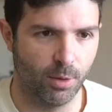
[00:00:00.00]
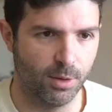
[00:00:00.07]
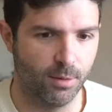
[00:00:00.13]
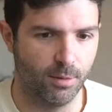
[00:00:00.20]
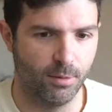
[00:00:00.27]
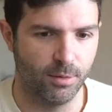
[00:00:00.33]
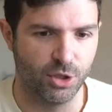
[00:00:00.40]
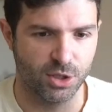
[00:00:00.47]

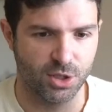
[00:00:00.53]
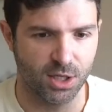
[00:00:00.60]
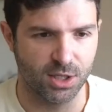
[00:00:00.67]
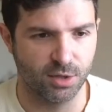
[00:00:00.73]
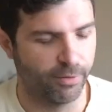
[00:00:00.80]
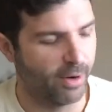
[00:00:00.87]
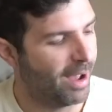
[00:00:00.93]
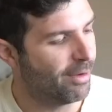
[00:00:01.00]
just this
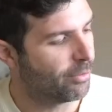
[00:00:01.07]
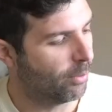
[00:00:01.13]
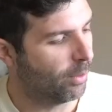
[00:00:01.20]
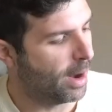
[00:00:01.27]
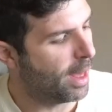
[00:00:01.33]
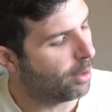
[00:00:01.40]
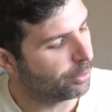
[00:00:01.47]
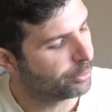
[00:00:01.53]
for everyone
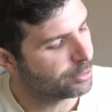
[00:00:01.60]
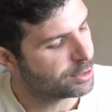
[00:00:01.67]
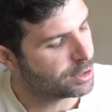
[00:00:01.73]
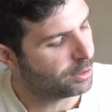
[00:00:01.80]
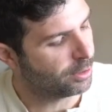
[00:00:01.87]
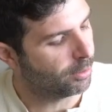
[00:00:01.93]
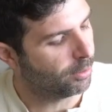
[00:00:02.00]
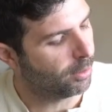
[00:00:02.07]
else
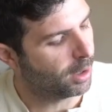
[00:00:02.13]
too,